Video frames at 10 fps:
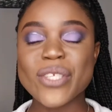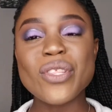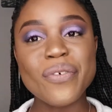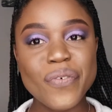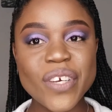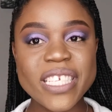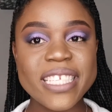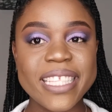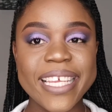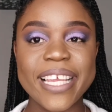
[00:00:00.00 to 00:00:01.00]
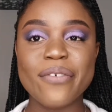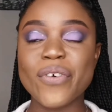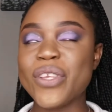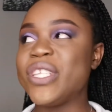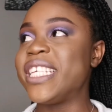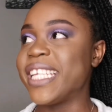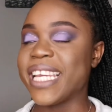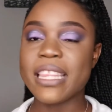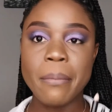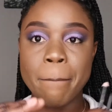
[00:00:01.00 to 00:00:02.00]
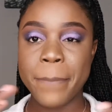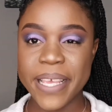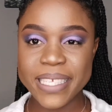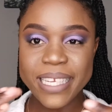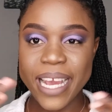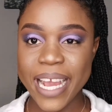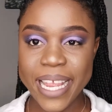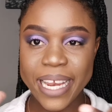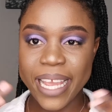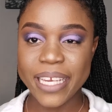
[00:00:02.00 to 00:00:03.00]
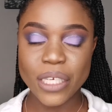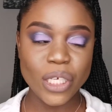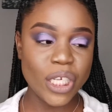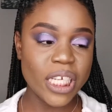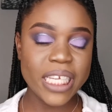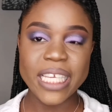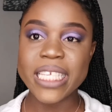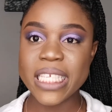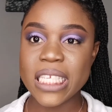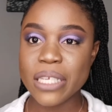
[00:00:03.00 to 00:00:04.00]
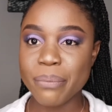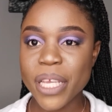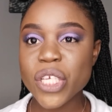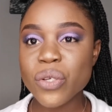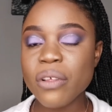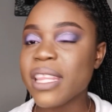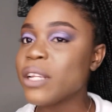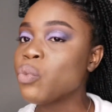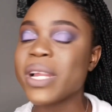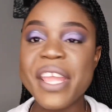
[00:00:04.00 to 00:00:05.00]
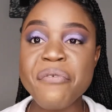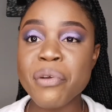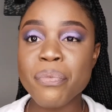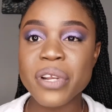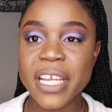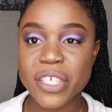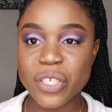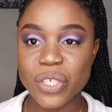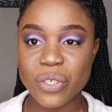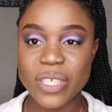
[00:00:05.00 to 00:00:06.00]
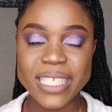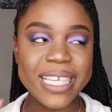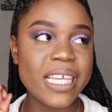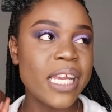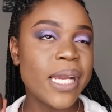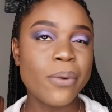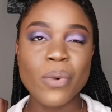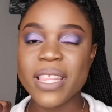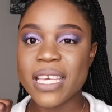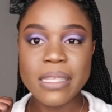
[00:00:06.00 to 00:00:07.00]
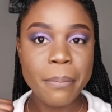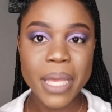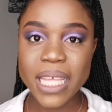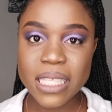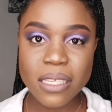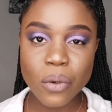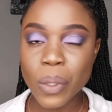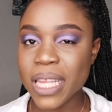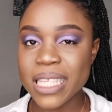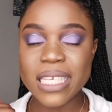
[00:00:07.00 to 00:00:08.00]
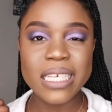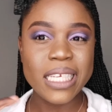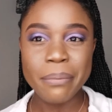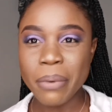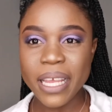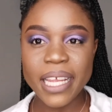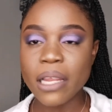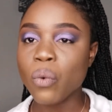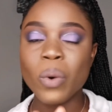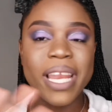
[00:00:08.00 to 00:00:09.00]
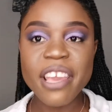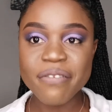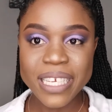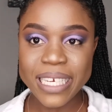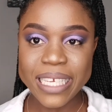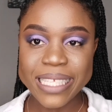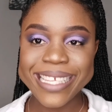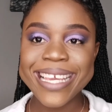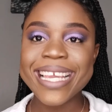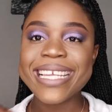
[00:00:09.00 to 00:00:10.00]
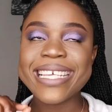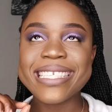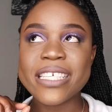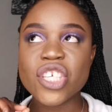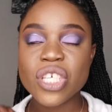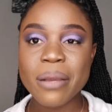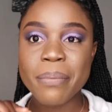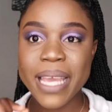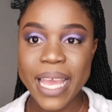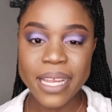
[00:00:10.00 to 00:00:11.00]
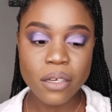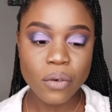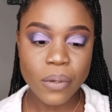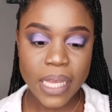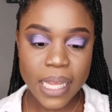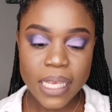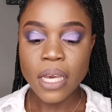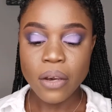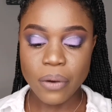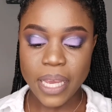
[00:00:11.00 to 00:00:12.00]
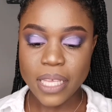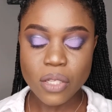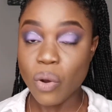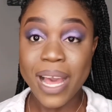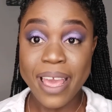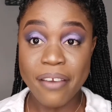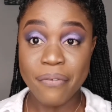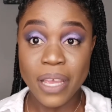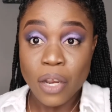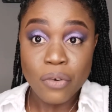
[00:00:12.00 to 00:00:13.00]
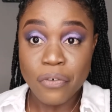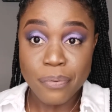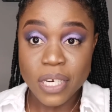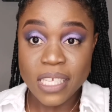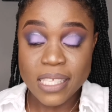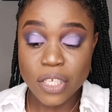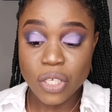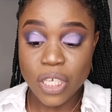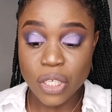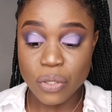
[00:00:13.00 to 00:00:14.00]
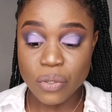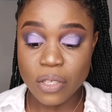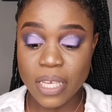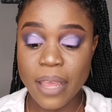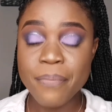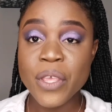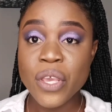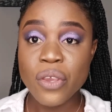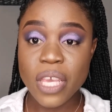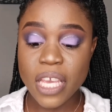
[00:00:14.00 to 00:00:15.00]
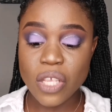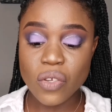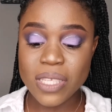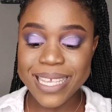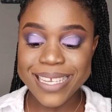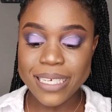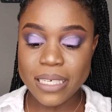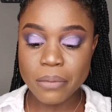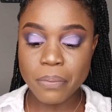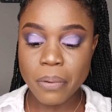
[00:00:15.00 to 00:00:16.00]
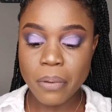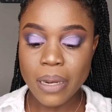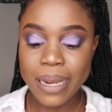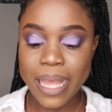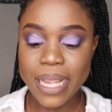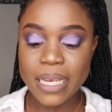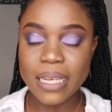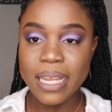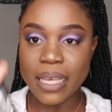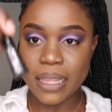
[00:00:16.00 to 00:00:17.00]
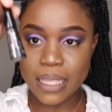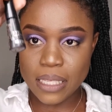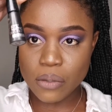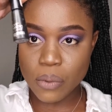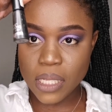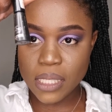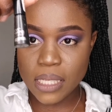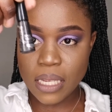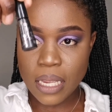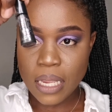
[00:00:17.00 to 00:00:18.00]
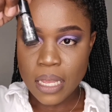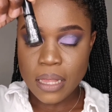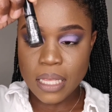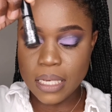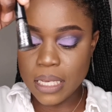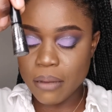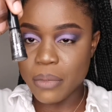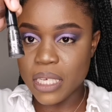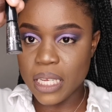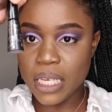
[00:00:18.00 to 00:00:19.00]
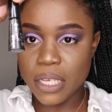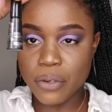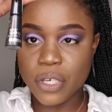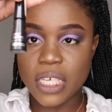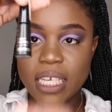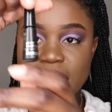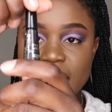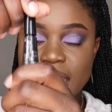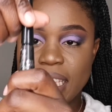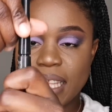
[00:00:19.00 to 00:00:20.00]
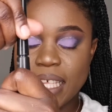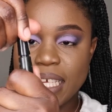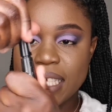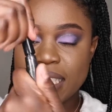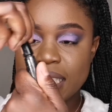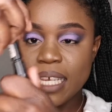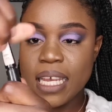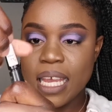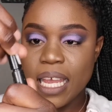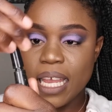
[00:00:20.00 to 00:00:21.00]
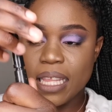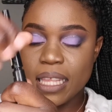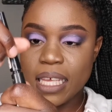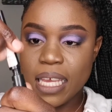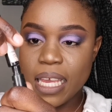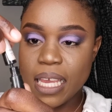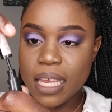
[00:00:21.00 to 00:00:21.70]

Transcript: so the first thing for you to get the best eyeliner look is to make sure that whatever product you're using, whether it's a pencil, whether it's a dip liner, whatever it is a sharp end. Okay, so I have a lot of products that you can use. Okay, you can use a dip liner like this ones that come in a little container like this, and the